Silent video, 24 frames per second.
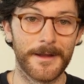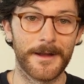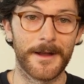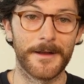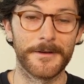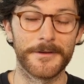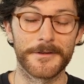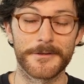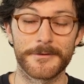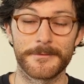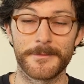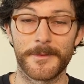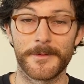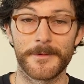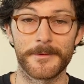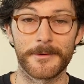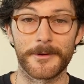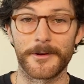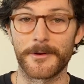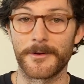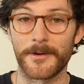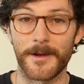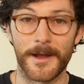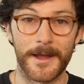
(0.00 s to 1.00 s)
I just remember
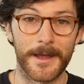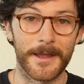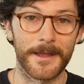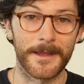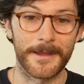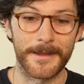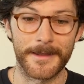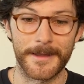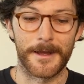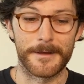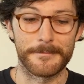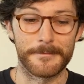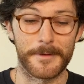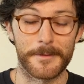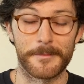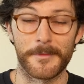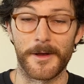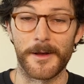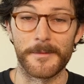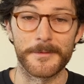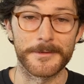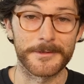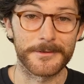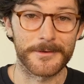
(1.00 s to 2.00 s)
crying. My
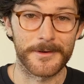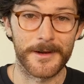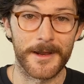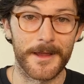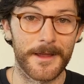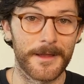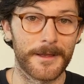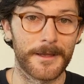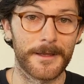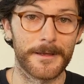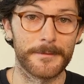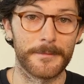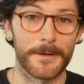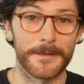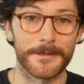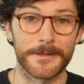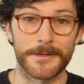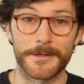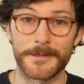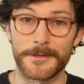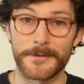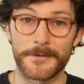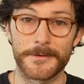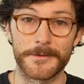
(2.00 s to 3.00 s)
mom was crying. My
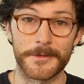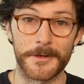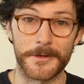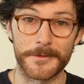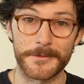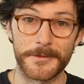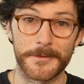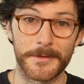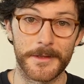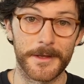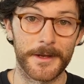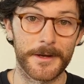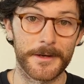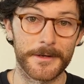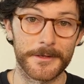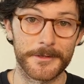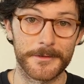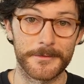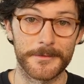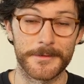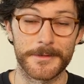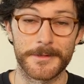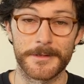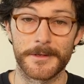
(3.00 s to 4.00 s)
sister was also there.
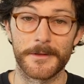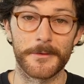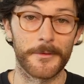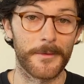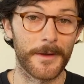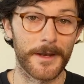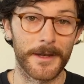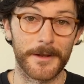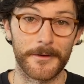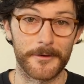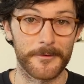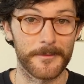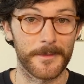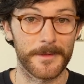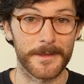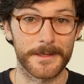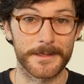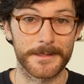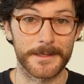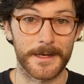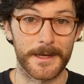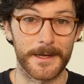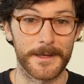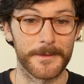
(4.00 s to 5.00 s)
She was in the waiting room at the
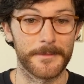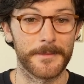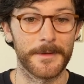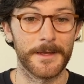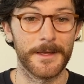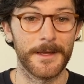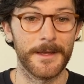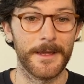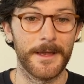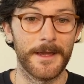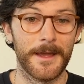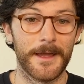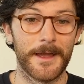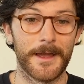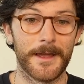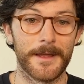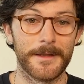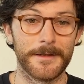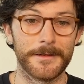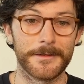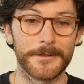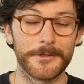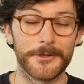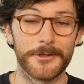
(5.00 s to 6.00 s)
time,
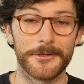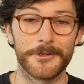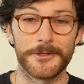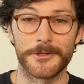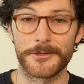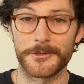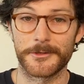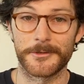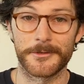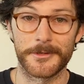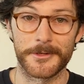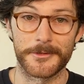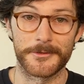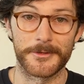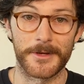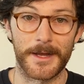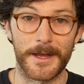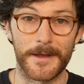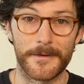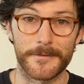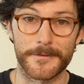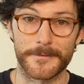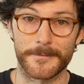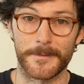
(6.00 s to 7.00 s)
and she had just learned to
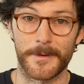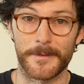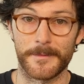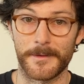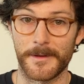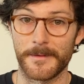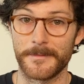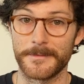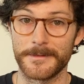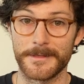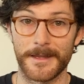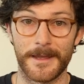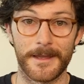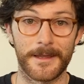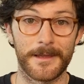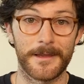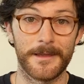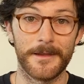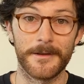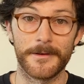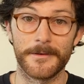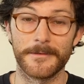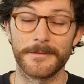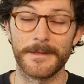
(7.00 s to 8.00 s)
drive. So my mom's like,
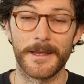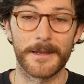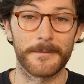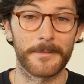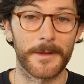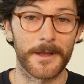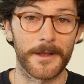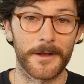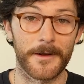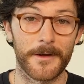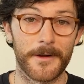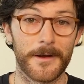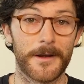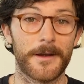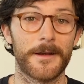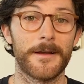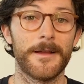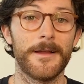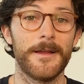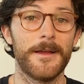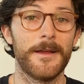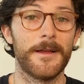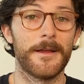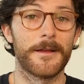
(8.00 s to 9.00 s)
"Here, take my car,
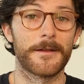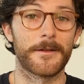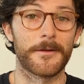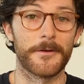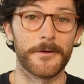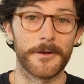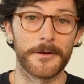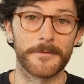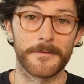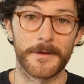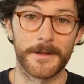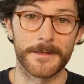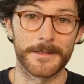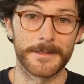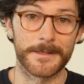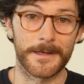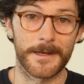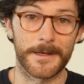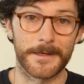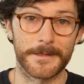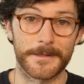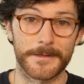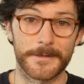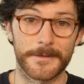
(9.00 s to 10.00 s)
go to your friend's
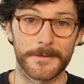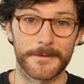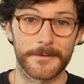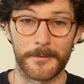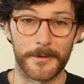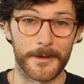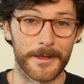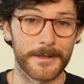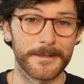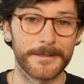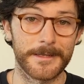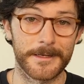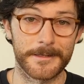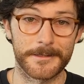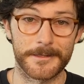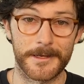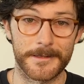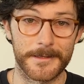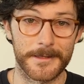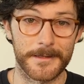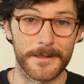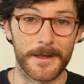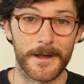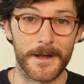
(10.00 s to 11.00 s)
house. We're gonna take
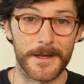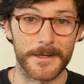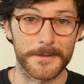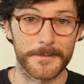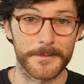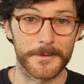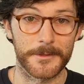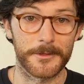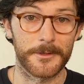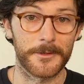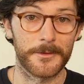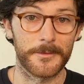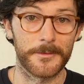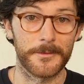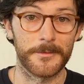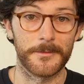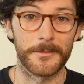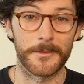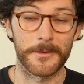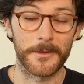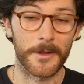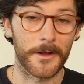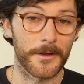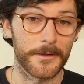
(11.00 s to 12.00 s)
Jesse to the hospital,
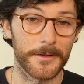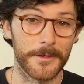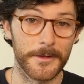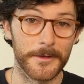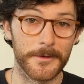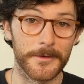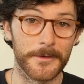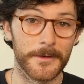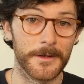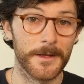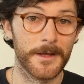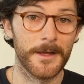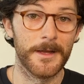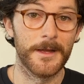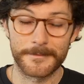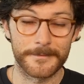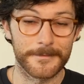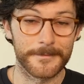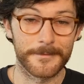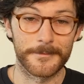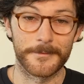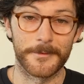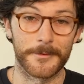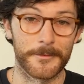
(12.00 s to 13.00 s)
call you
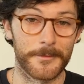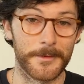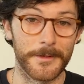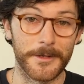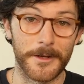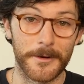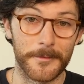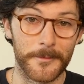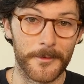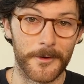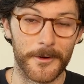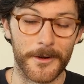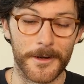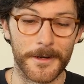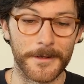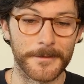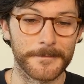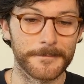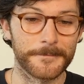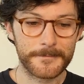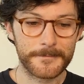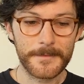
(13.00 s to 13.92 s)
when we know more."